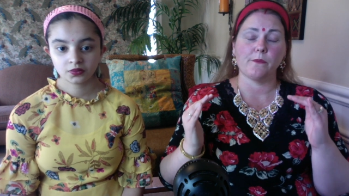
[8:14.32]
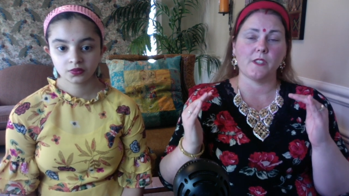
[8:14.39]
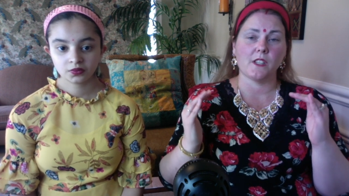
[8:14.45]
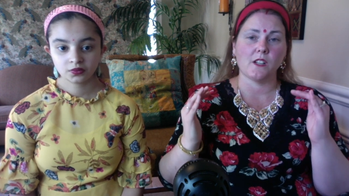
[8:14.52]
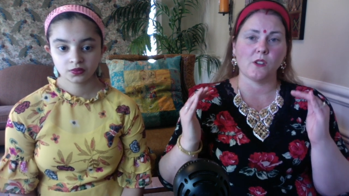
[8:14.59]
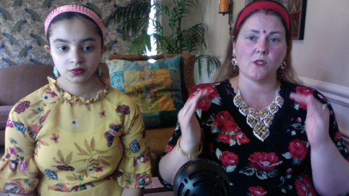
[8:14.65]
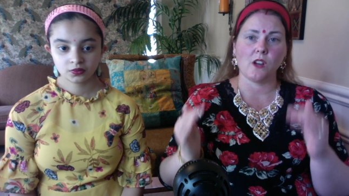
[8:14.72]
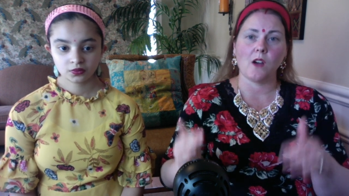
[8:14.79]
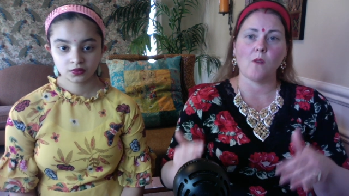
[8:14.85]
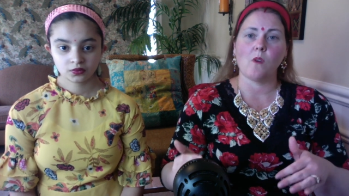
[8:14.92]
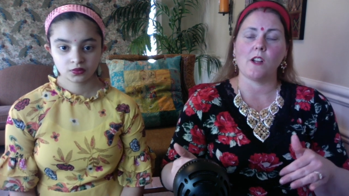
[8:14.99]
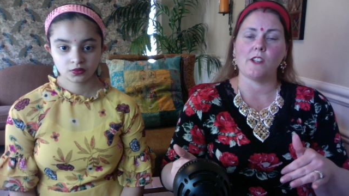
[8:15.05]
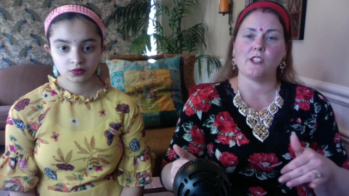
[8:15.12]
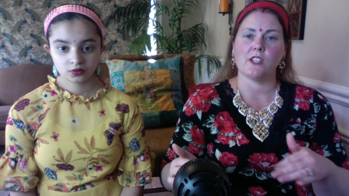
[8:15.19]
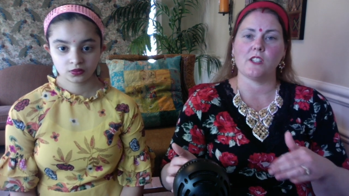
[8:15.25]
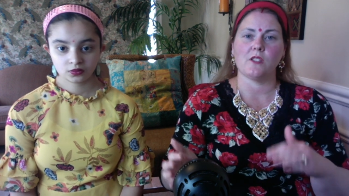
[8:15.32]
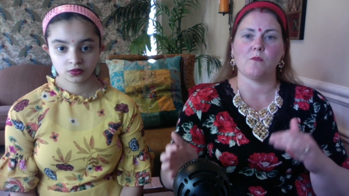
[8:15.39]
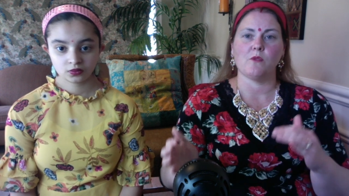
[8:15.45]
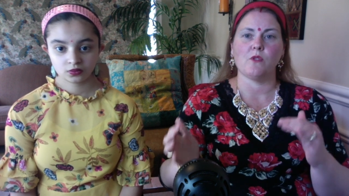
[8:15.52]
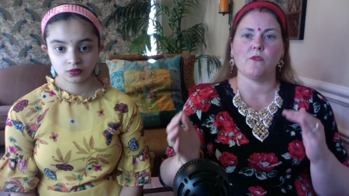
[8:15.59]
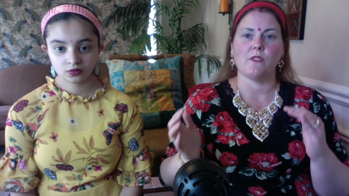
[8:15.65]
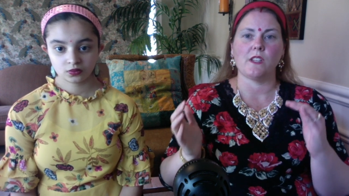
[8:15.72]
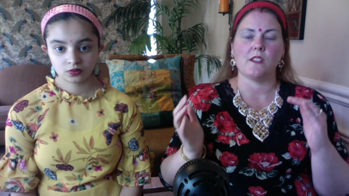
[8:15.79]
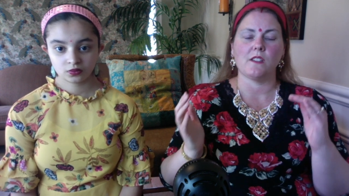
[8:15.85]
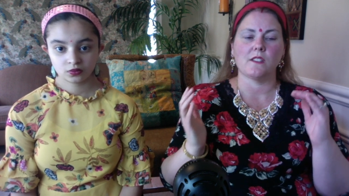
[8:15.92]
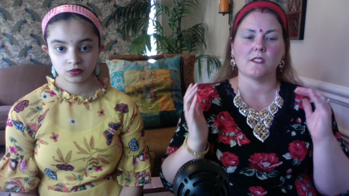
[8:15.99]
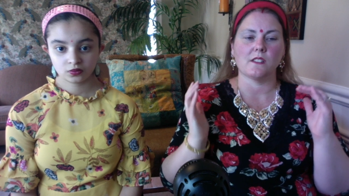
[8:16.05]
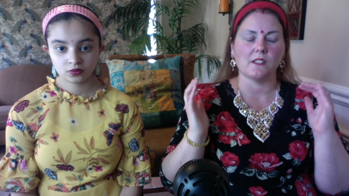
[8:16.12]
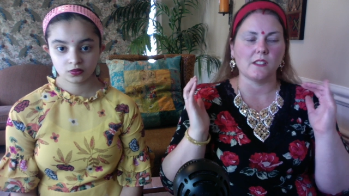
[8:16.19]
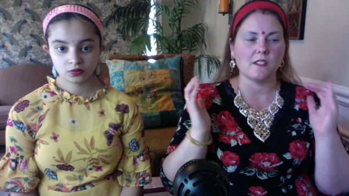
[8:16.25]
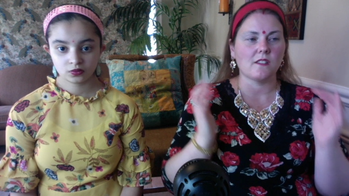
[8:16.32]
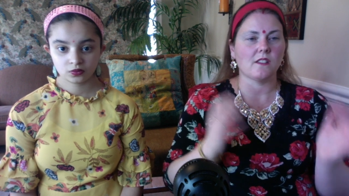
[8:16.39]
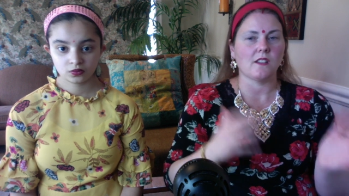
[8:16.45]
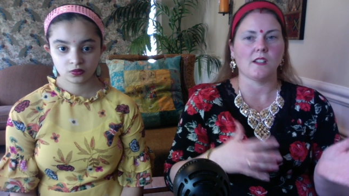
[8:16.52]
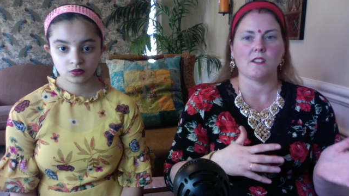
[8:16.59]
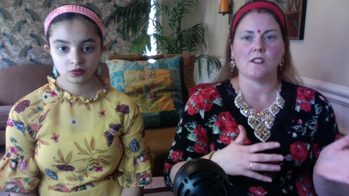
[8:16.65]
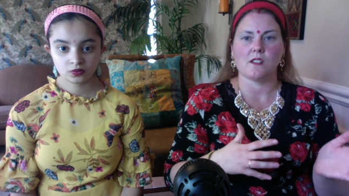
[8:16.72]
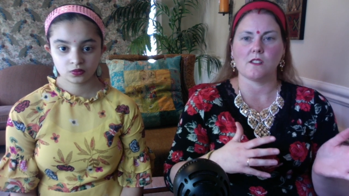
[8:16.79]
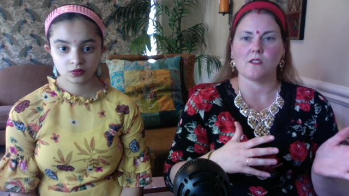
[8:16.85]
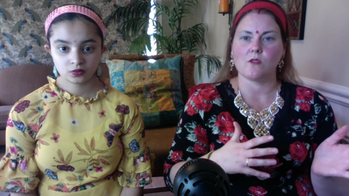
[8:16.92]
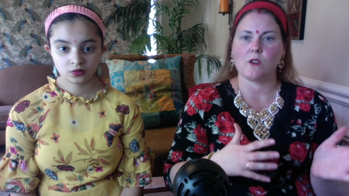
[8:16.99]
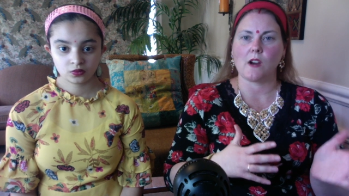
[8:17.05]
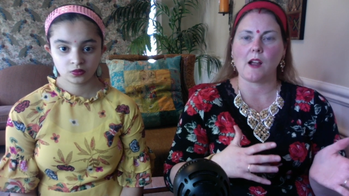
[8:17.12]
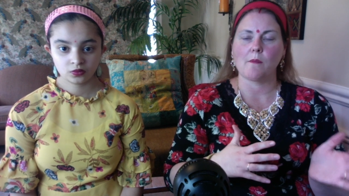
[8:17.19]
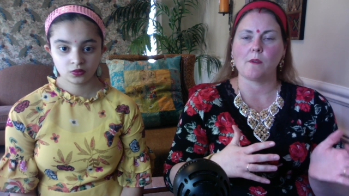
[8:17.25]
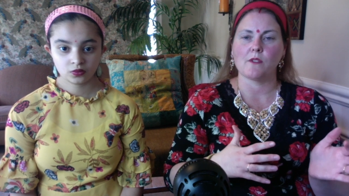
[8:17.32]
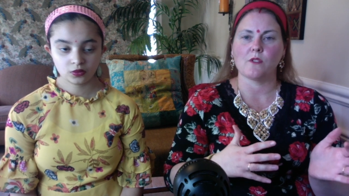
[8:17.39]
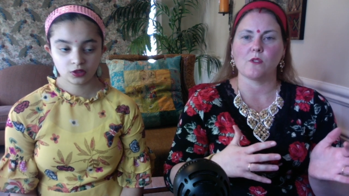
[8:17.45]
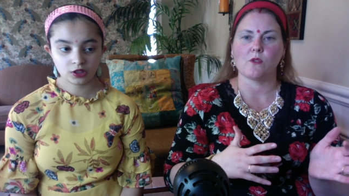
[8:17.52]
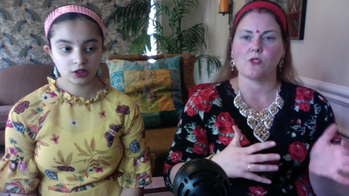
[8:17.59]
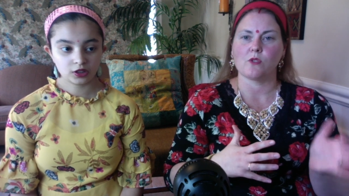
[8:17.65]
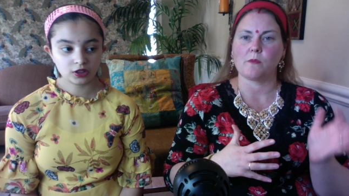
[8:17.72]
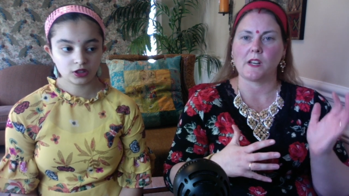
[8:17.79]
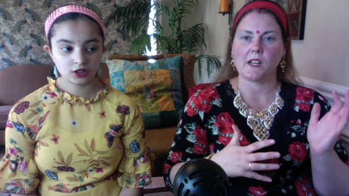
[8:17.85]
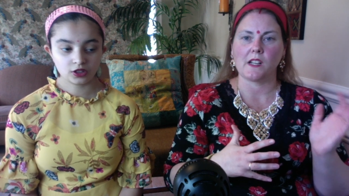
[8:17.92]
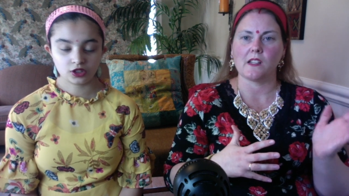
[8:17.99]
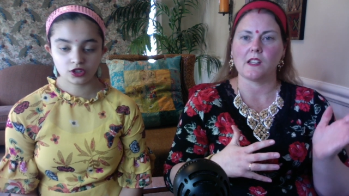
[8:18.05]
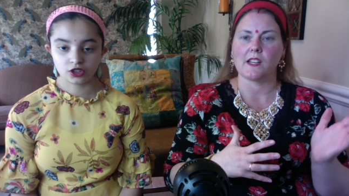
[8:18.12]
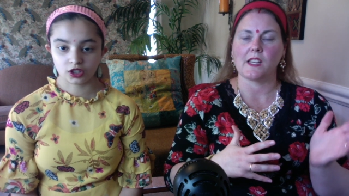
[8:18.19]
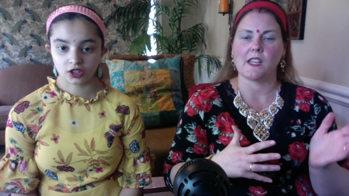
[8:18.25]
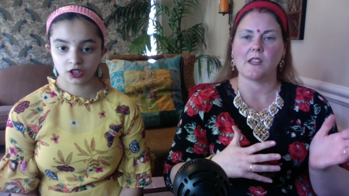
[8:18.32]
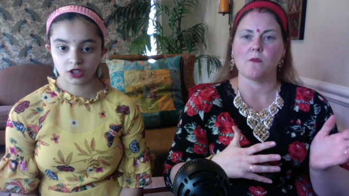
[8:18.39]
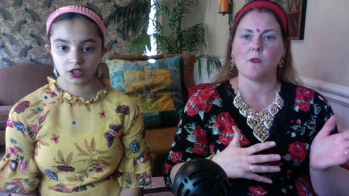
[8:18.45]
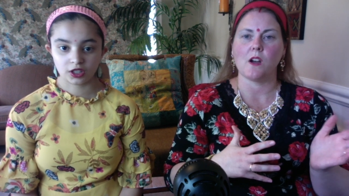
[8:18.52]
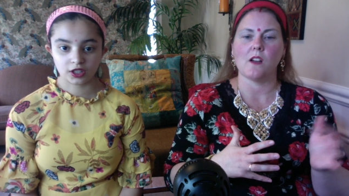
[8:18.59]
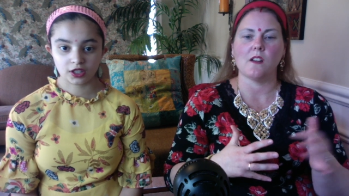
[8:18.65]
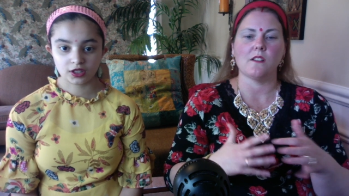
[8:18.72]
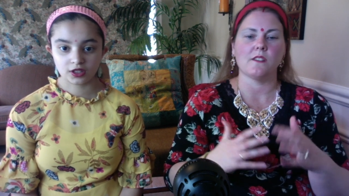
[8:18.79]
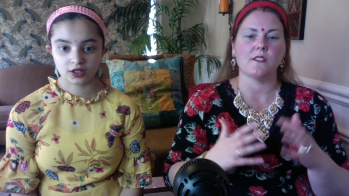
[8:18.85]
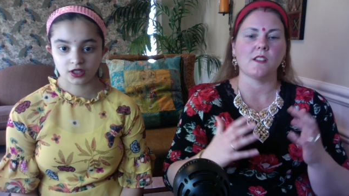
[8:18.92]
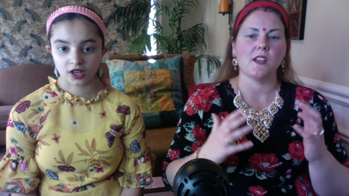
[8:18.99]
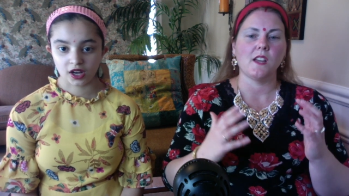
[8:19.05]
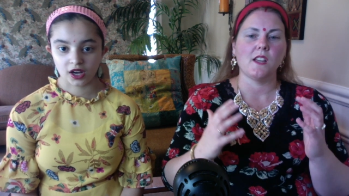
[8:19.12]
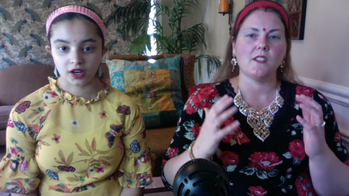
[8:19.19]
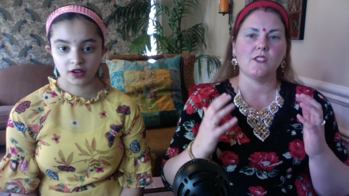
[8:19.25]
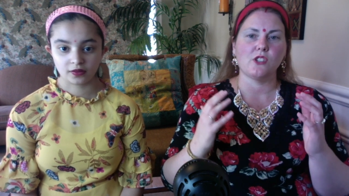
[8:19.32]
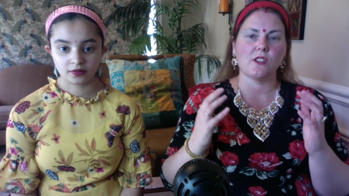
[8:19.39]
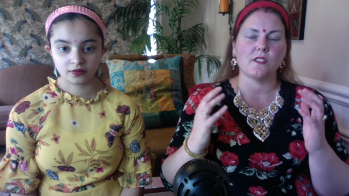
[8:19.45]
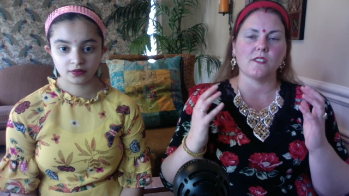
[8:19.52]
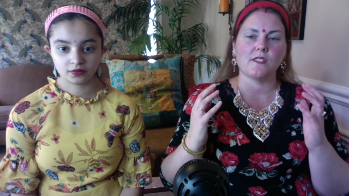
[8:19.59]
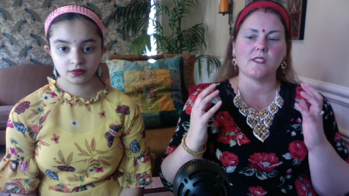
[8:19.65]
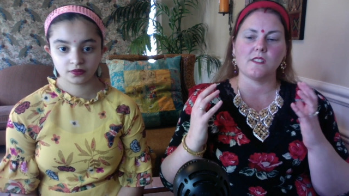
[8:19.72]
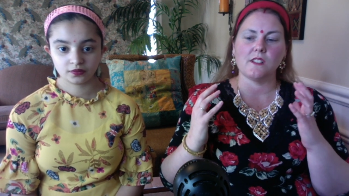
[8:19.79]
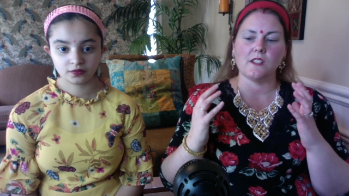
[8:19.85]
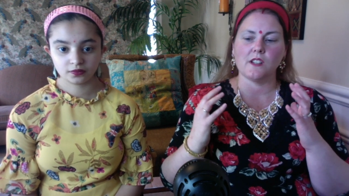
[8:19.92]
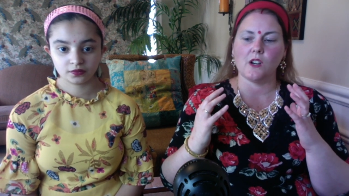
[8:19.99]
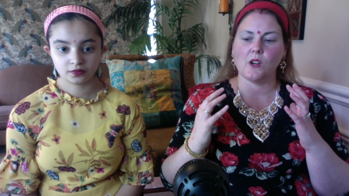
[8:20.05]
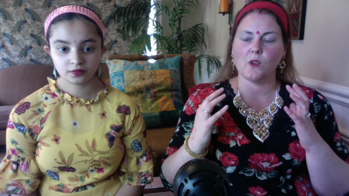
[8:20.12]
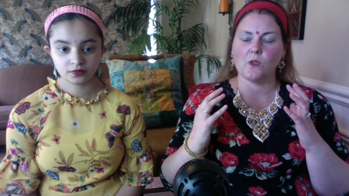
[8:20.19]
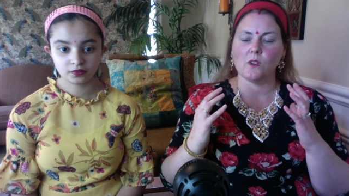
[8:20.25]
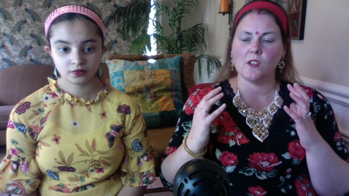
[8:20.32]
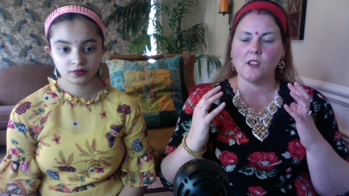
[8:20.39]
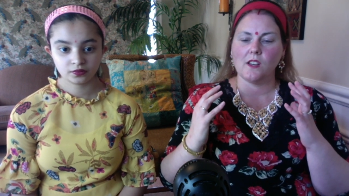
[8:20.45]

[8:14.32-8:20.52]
Speaker 1: you know not watching his movies listening to this crap on social media like Journalist, he was yeah just you know